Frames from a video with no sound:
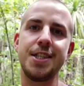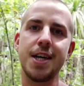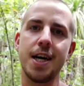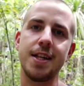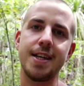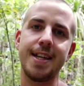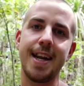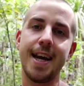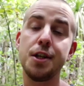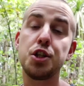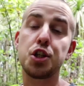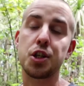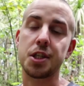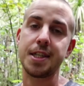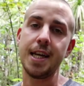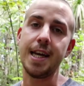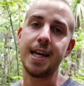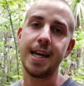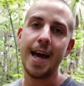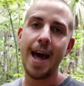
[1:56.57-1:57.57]
tell an
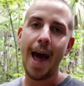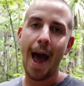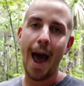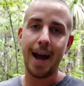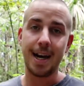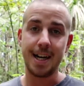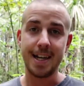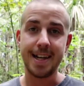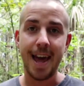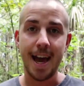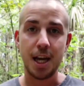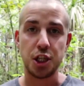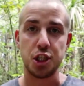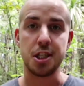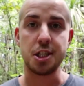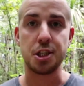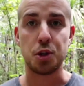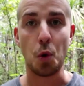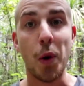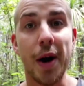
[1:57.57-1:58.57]
interesting and
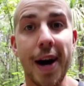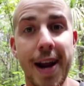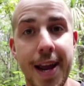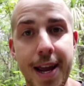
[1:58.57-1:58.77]
engaging story.